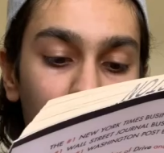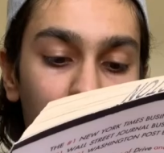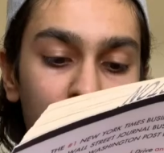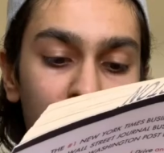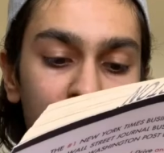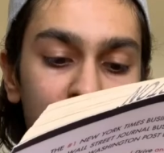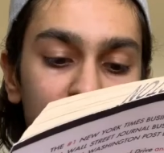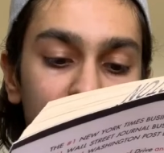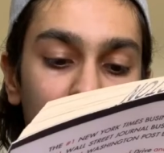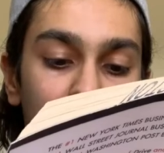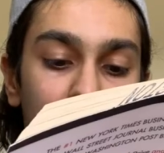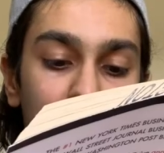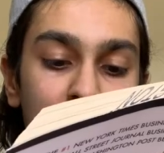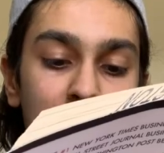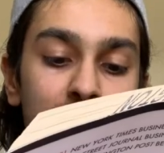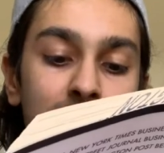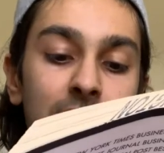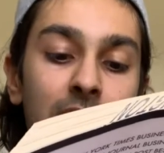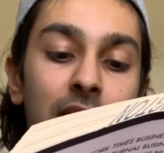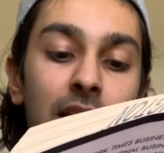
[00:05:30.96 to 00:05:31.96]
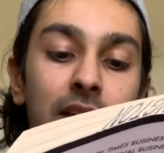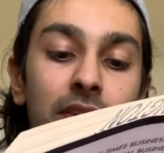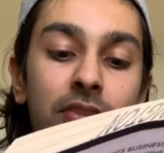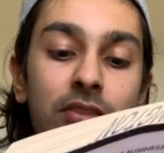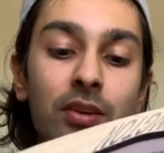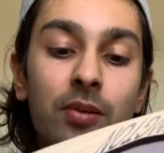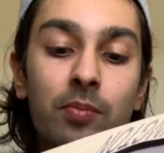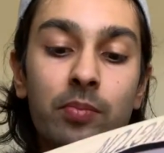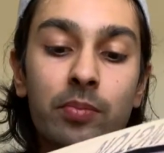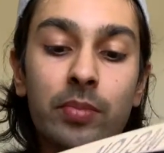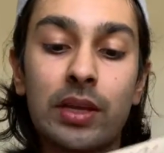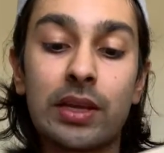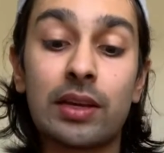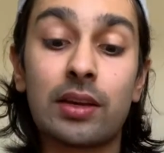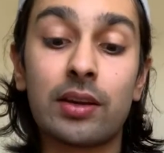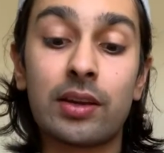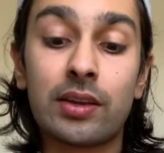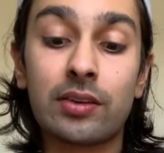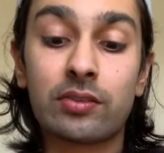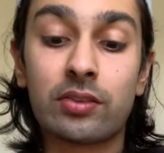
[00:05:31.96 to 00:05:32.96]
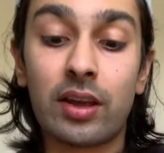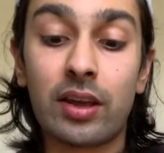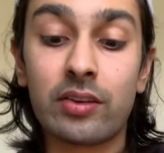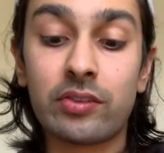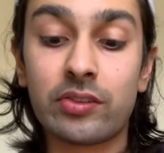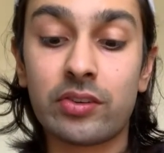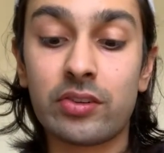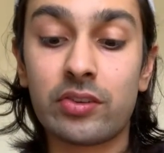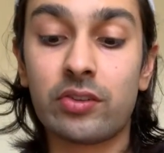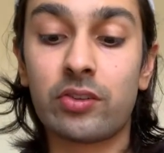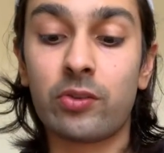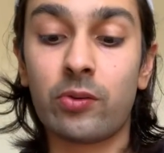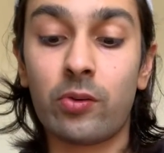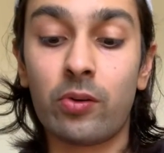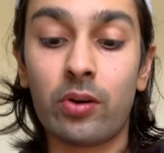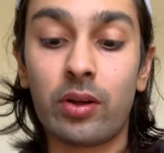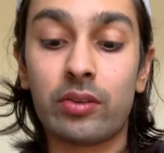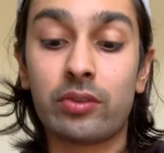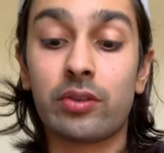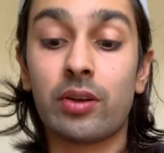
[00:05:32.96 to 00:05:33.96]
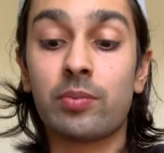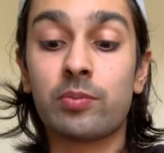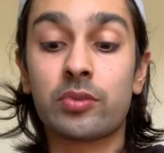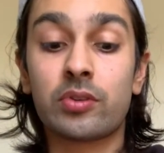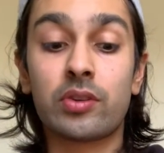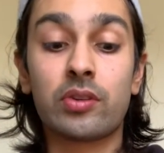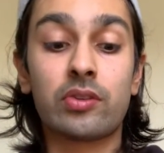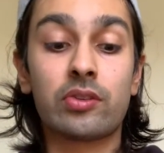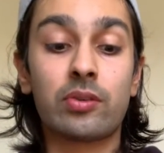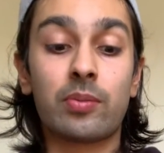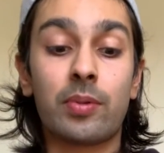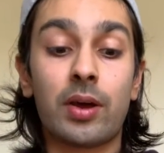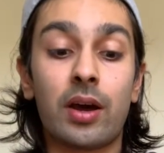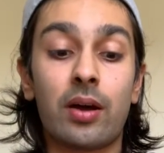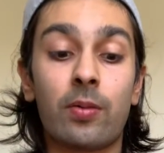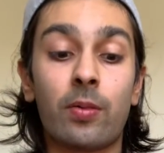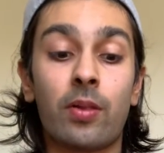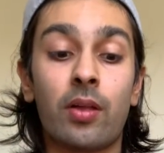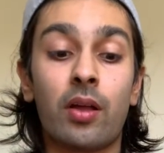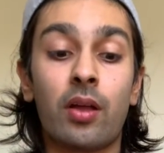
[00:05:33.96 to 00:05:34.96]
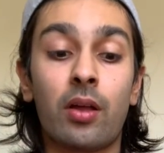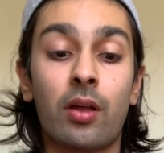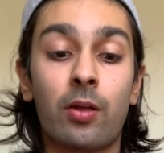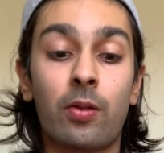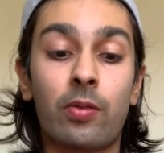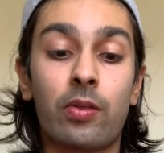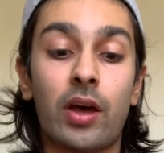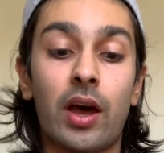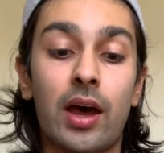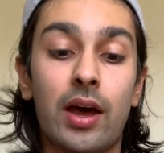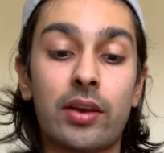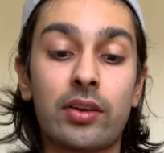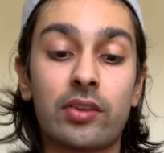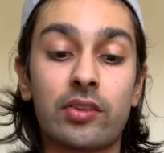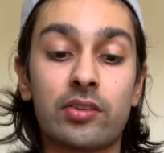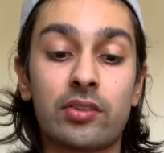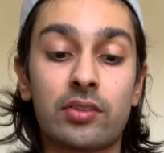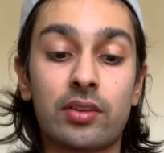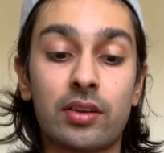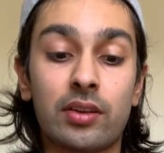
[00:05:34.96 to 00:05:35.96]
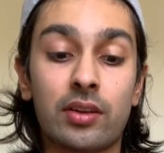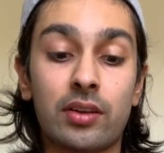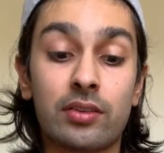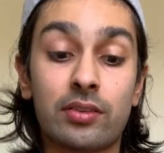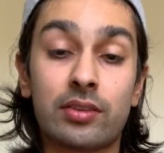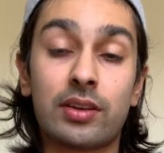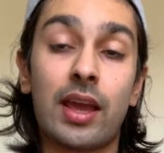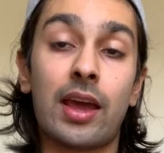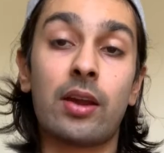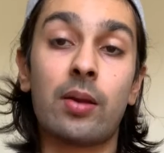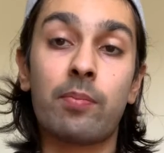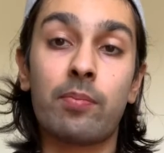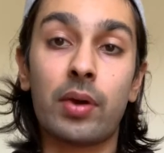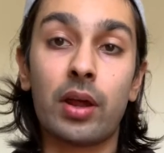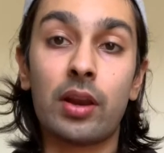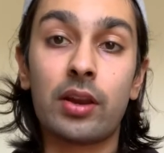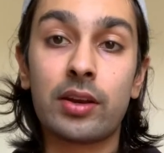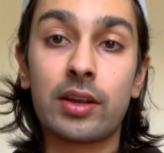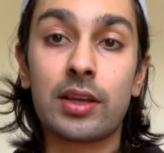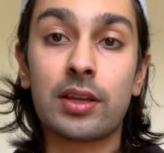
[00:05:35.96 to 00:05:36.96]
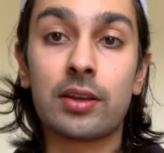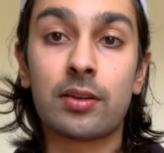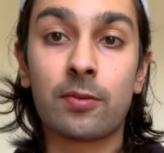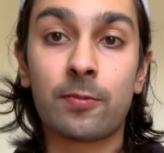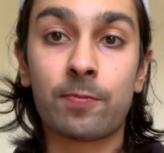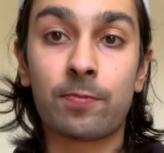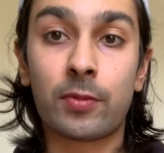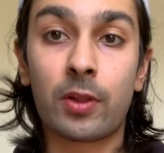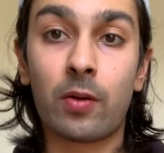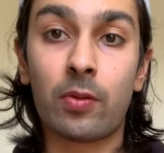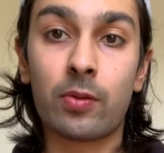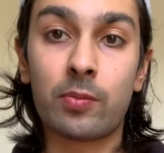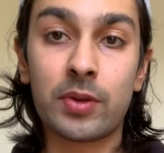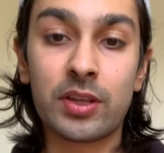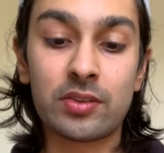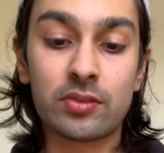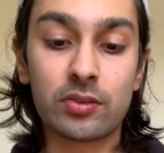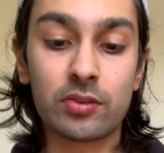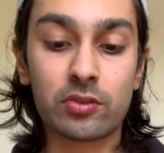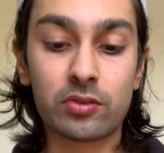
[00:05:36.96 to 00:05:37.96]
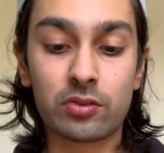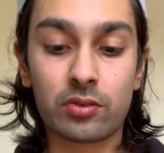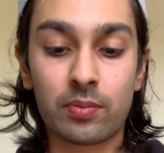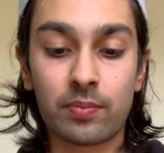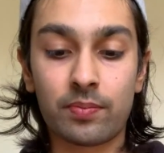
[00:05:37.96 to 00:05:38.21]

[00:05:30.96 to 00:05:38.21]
This exercise immediately changes your assumptions about the understandability of the message.